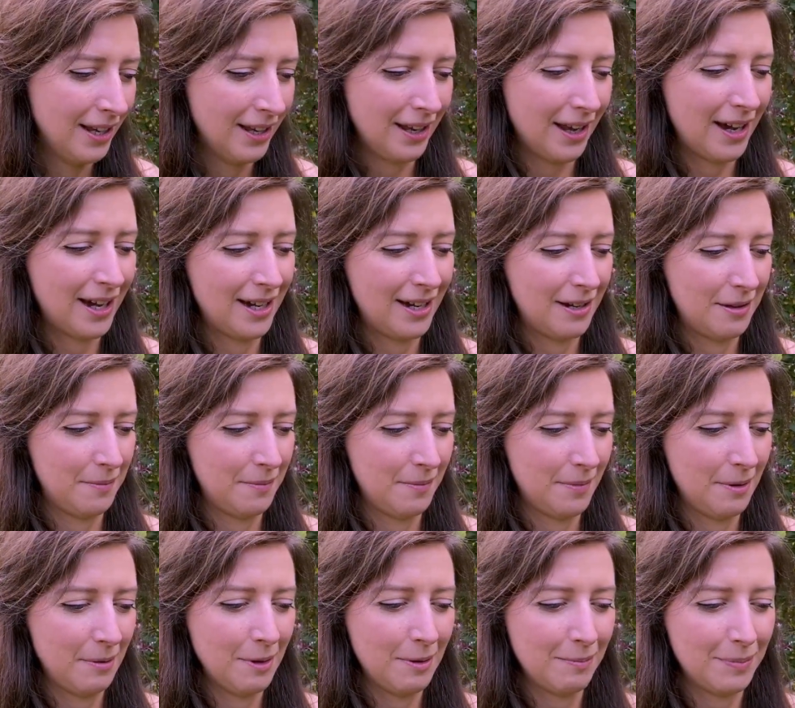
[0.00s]

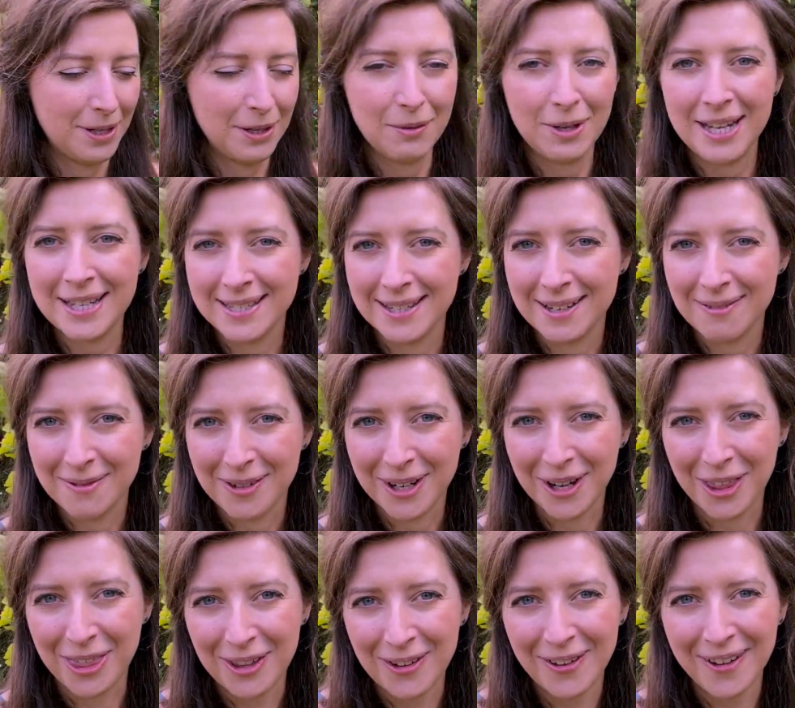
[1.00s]
But it isn't what
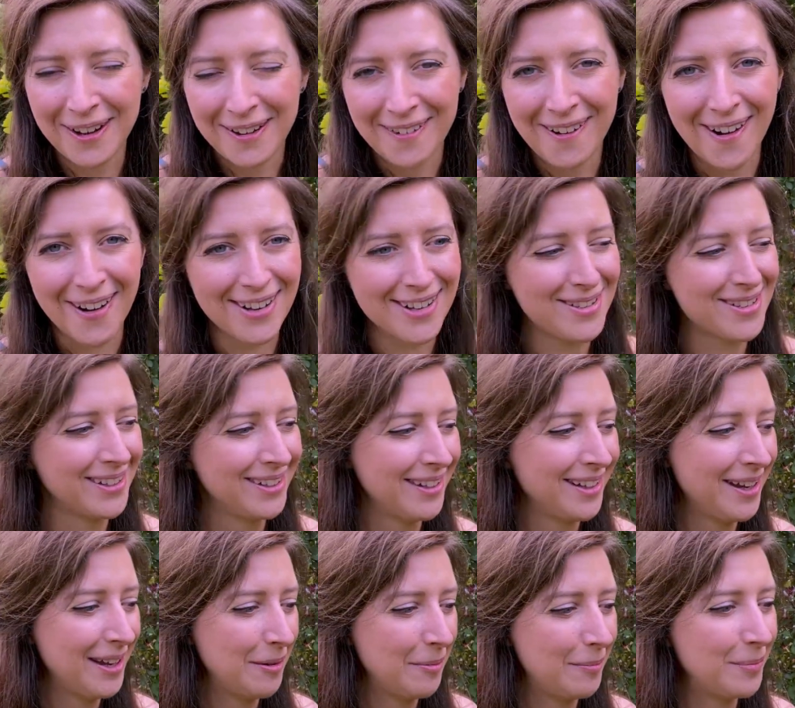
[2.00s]
I thought it was,
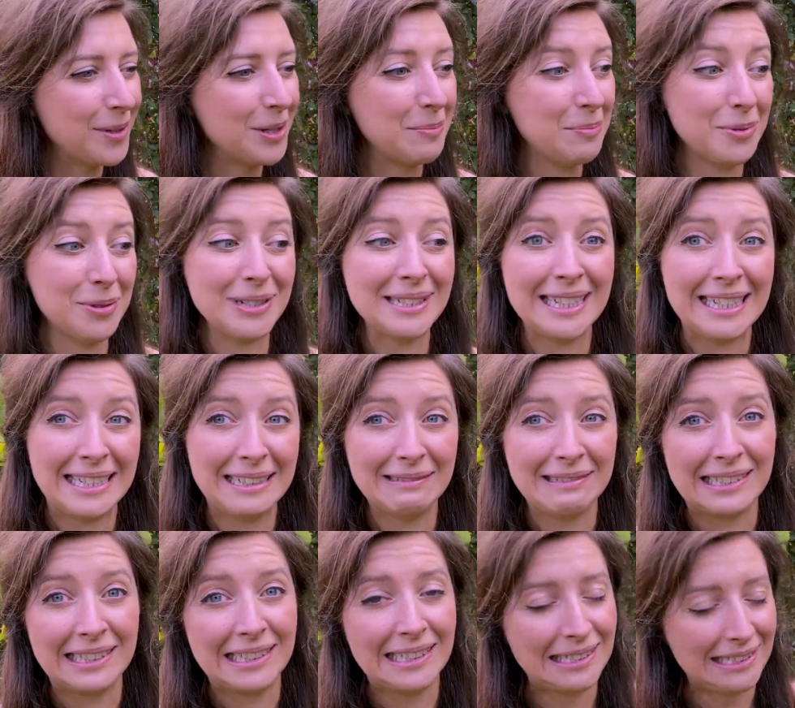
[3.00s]
but I bought it
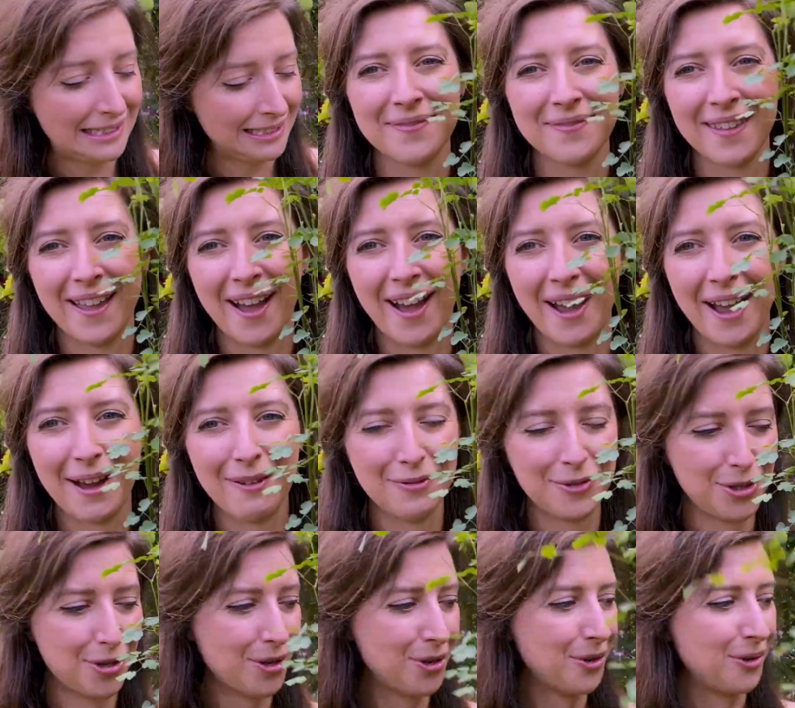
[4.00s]
anyway. I have
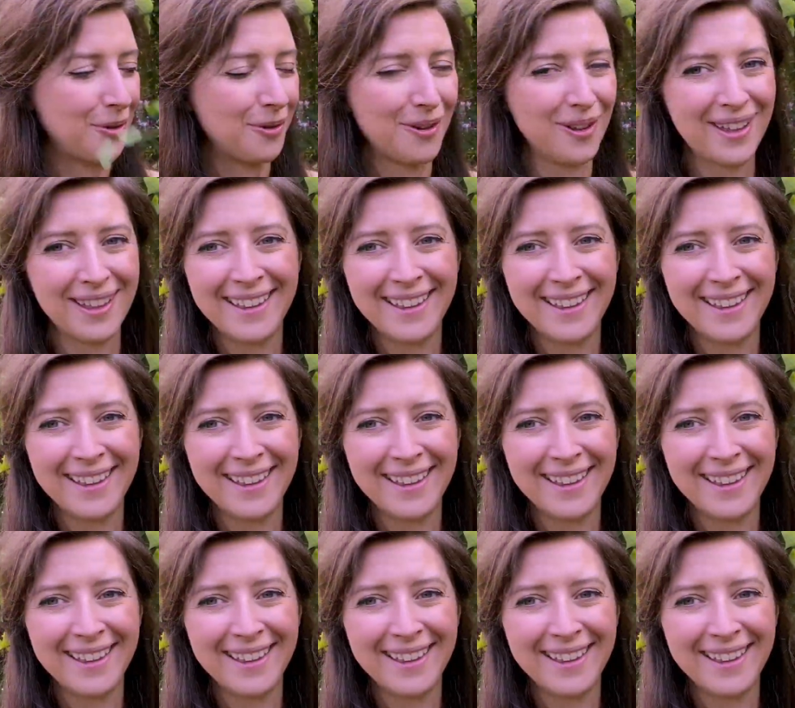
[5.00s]
two.